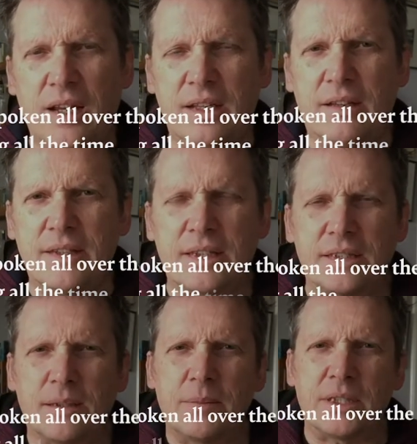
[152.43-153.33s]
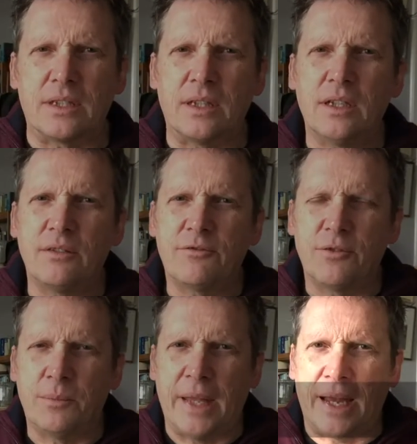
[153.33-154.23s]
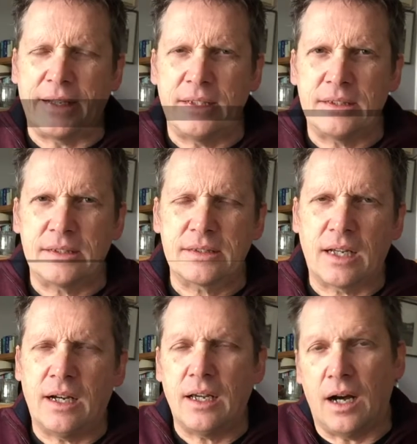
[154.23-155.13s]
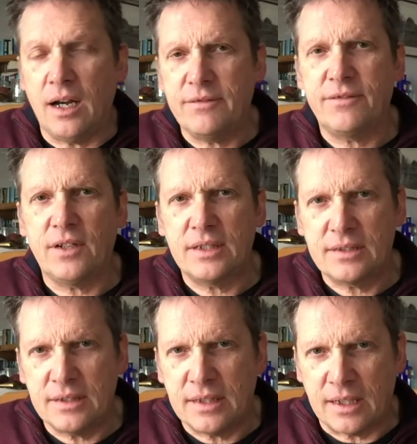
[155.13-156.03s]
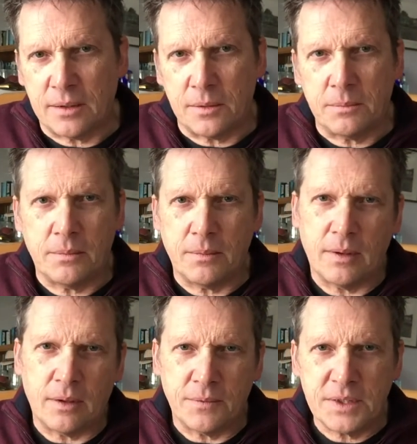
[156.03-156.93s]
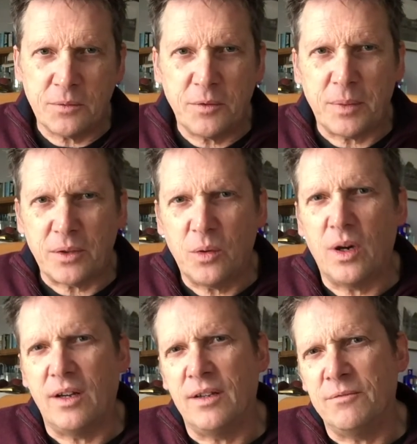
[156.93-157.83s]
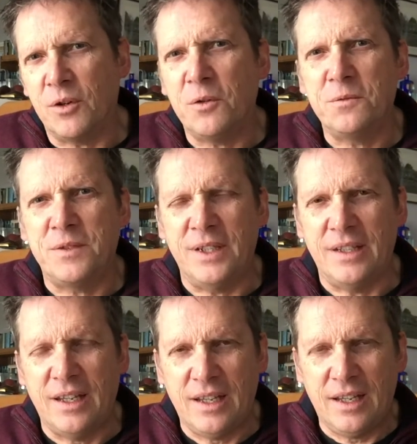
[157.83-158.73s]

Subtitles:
I think there's something to learn from that. As I find today, obviously we've been quite involved in